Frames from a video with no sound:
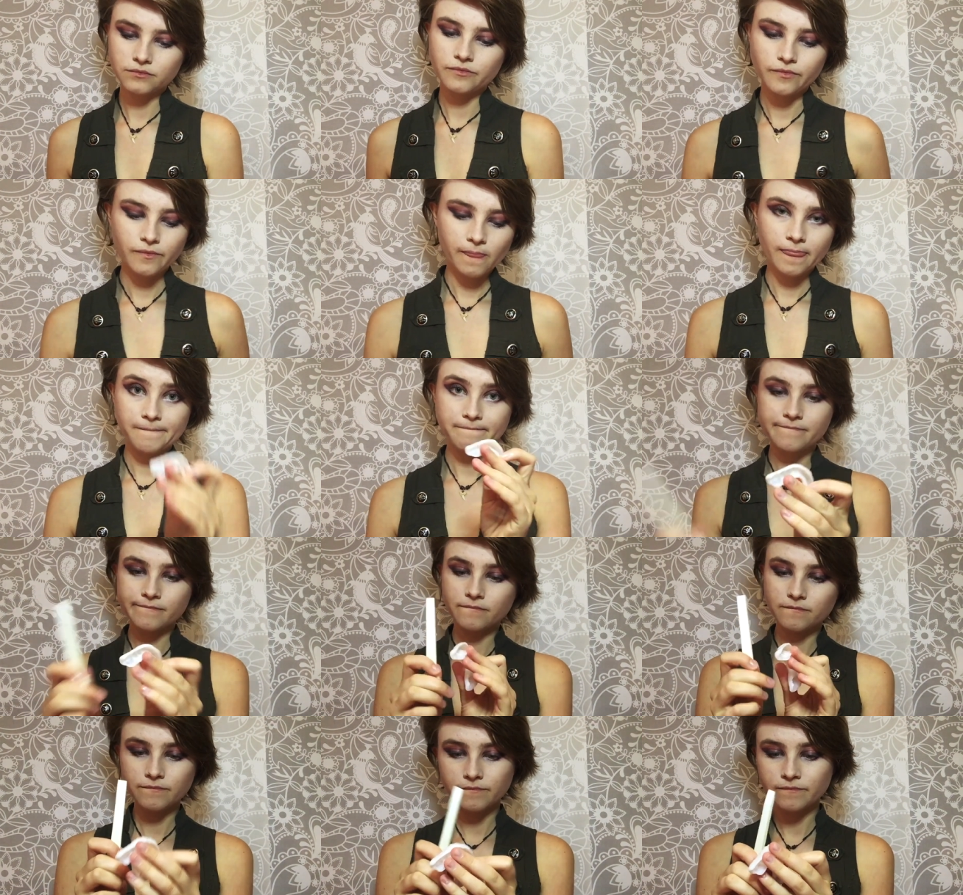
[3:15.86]
then going
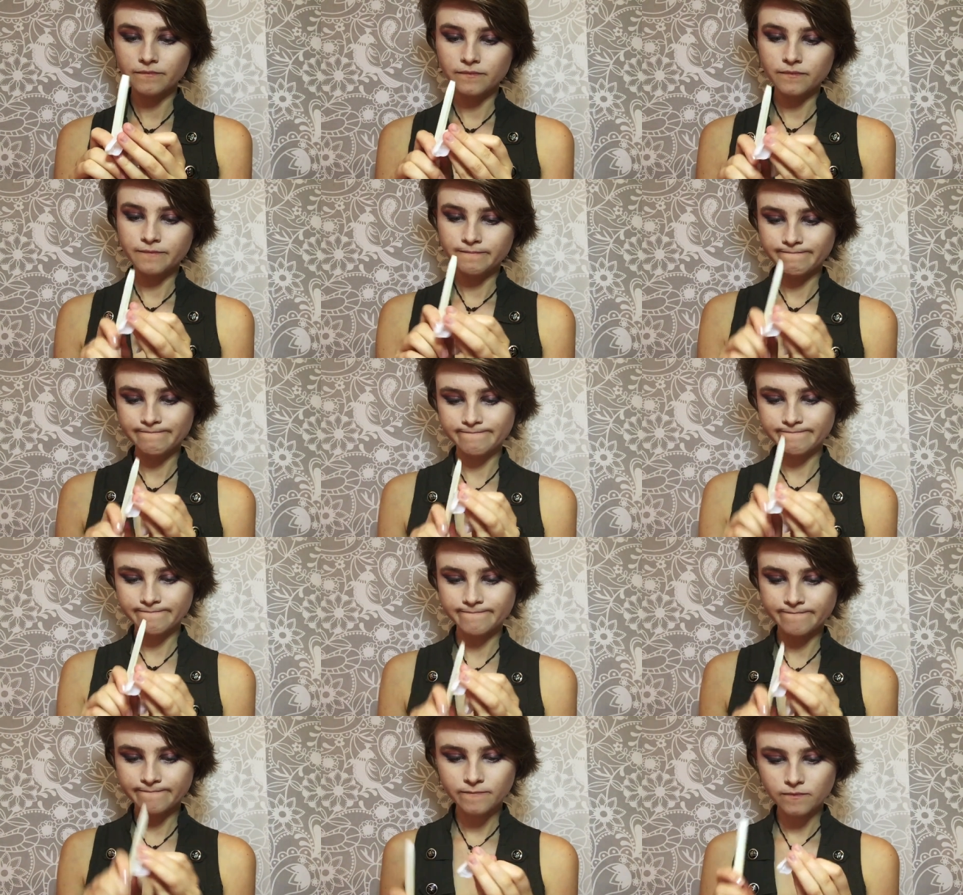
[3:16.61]
to grab your
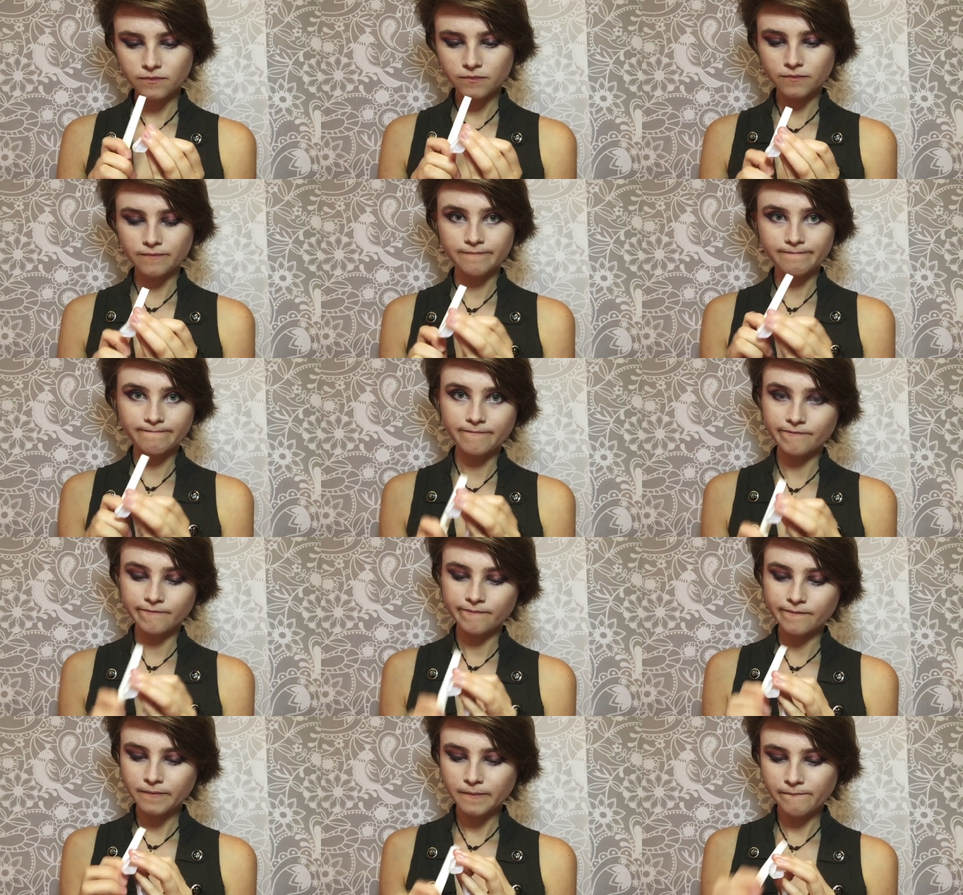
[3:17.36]
nail file
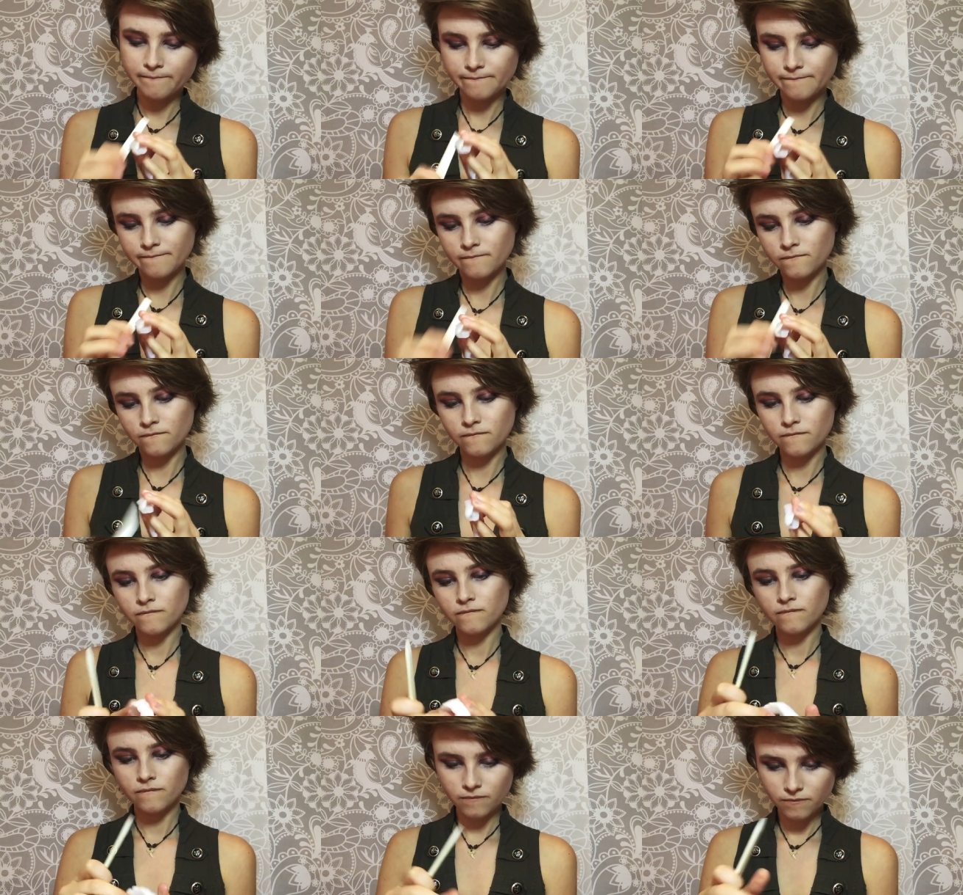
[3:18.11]
and just
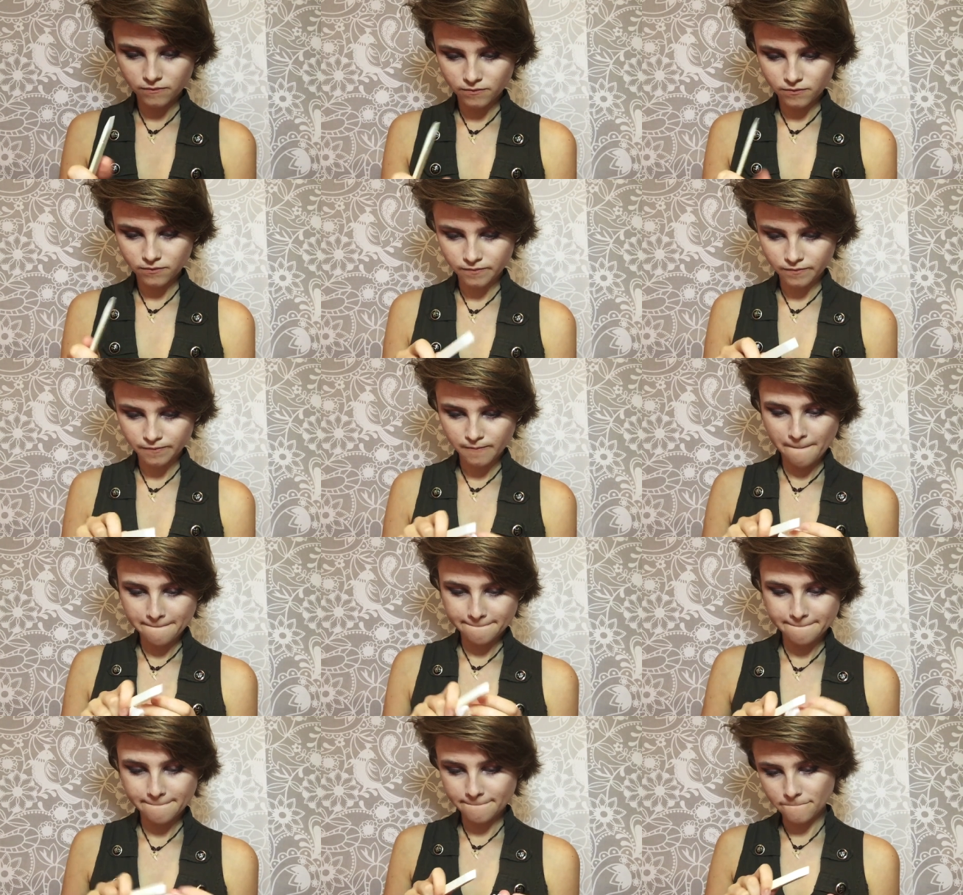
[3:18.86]
sharpen the
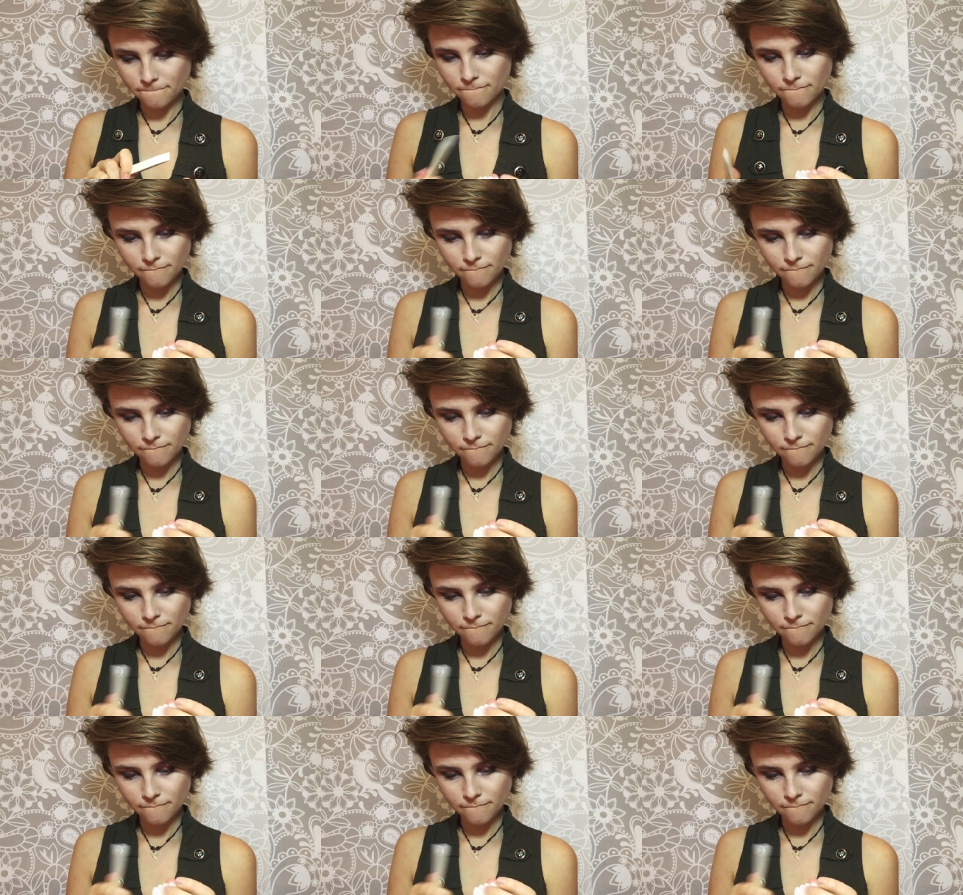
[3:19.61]
points.